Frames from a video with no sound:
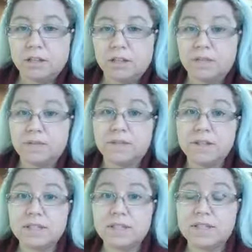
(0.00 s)
So the
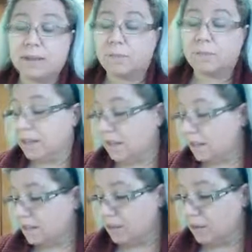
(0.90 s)
first step, I think,
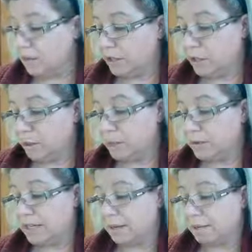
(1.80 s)
is the only new
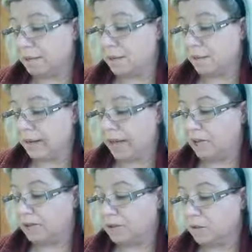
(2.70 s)
step that we
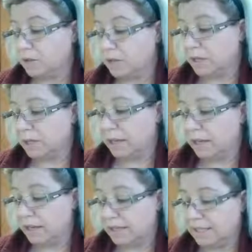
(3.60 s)
have, is multiplying
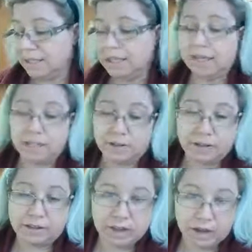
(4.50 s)
by LCD to clear
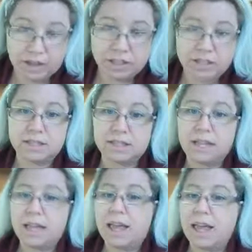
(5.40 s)
out the fractions,
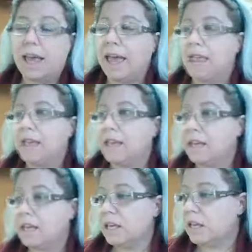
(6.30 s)
and
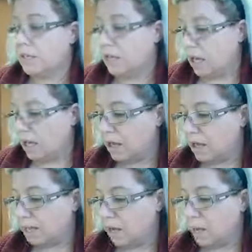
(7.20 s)
then
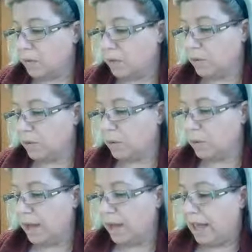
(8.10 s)
going through
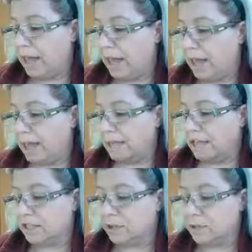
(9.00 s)

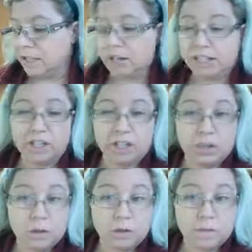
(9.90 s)
and using our addition
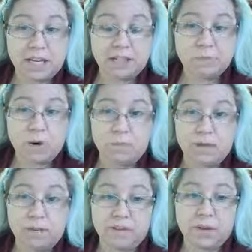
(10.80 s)
and multiplication
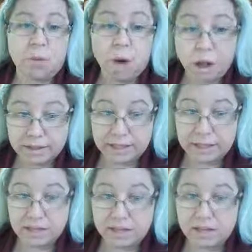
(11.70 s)
property of
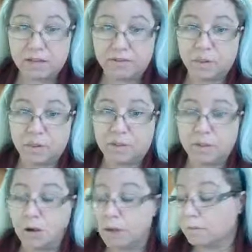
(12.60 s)
equality to solve for the rest
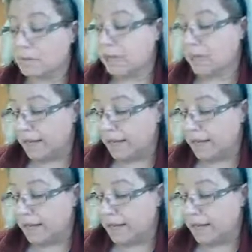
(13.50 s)
of the problems.